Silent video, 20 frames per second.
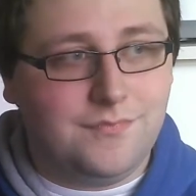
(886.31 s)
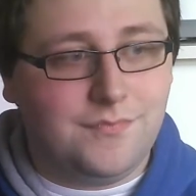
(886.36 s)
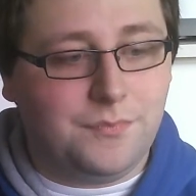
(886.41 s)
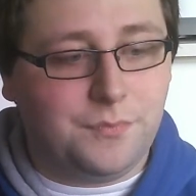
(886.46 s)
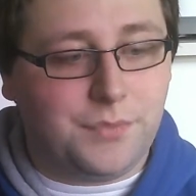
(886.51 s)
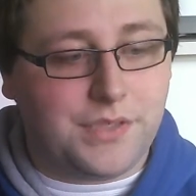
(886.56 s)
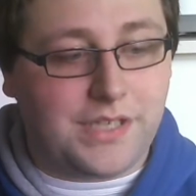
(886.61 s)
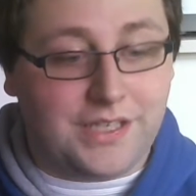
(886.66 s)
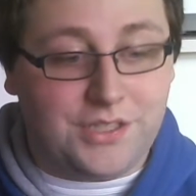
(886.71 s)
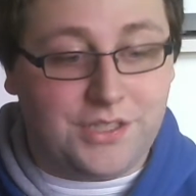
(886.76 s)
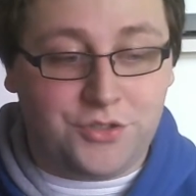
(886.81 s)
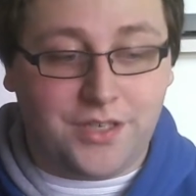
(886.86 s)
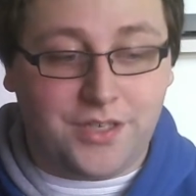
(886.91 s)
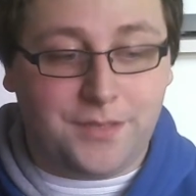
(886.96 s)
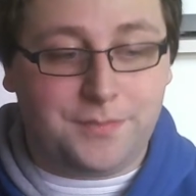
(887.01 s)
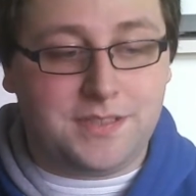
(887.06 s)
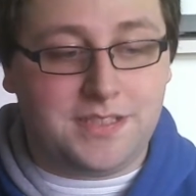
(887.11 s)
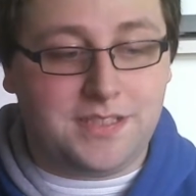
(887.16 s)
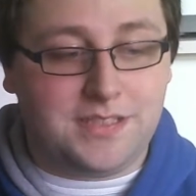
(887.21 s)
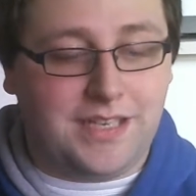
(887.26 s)
But I
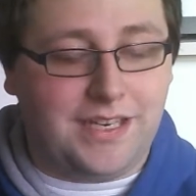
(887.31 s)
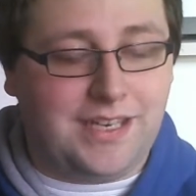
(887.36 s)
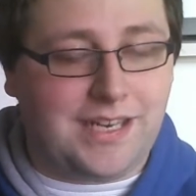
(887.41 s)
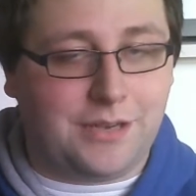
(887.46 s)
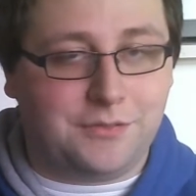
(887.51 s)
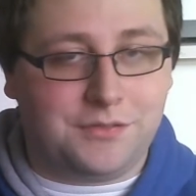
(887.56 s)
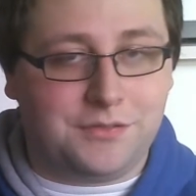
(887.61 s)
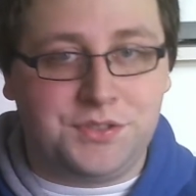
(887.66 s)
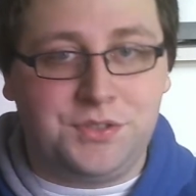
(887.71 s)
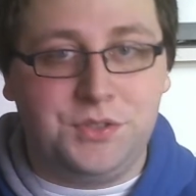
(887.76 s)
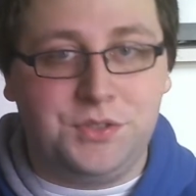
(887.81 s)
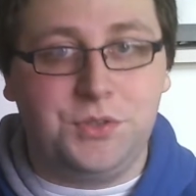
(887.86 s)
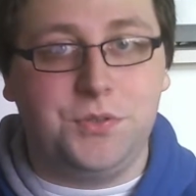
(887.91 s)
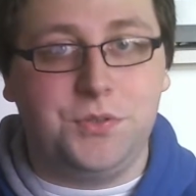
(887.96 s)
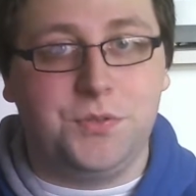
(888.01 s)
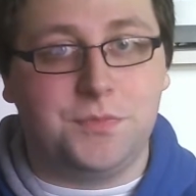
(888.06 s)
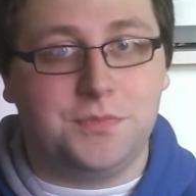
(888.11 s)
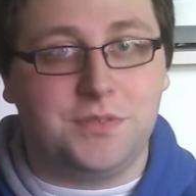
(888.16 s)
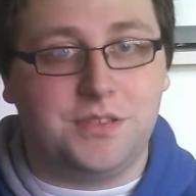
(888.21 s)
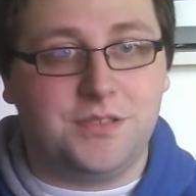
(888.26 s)
tripped, and I was
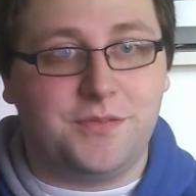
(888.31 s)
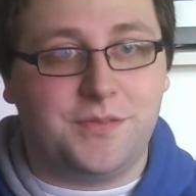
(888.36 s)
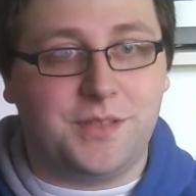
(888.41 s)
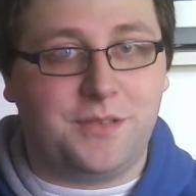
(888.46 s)
doomed for